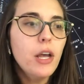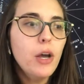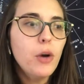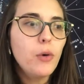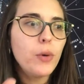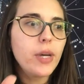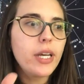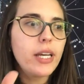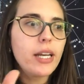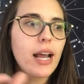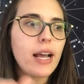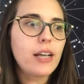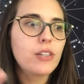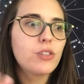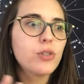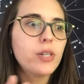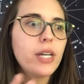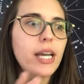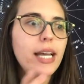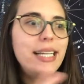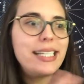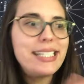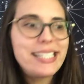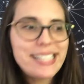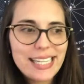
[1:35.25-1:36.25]
we can actually
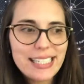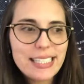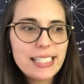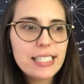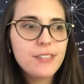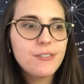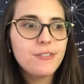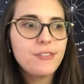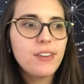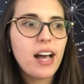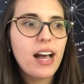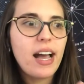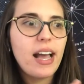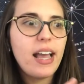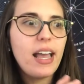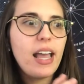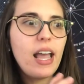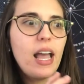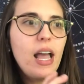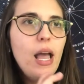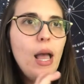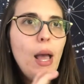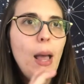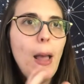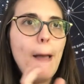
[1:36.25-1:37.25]
identify
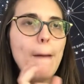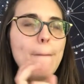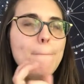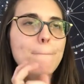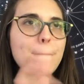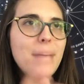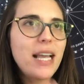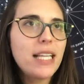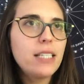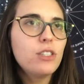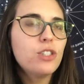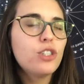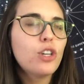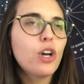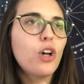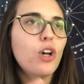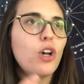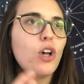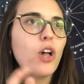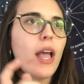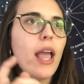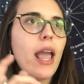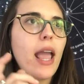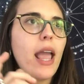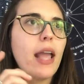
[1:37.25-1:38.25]

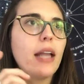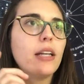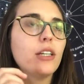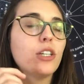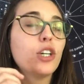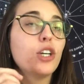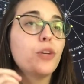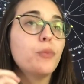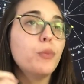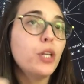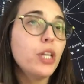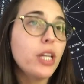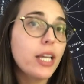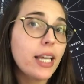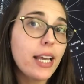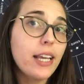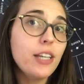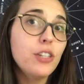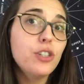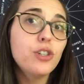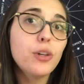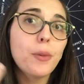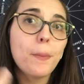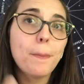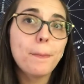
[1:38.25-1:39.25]
mental and
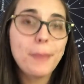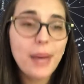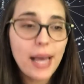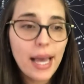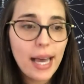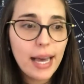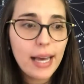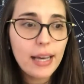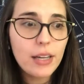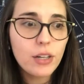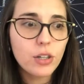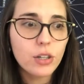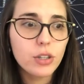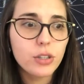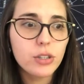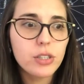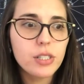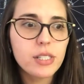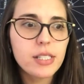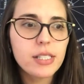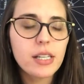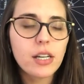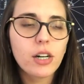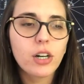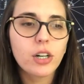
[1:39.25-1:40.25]
communication
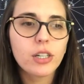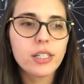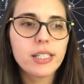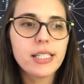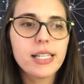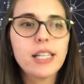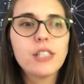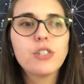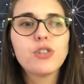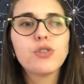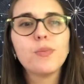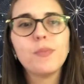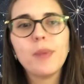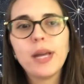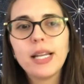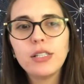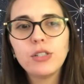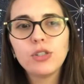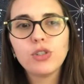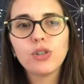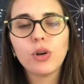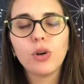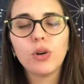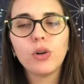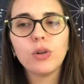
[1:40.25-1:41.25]
patterns that are
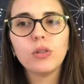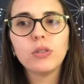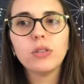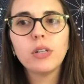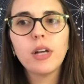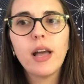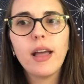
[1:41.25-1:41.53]
detrimental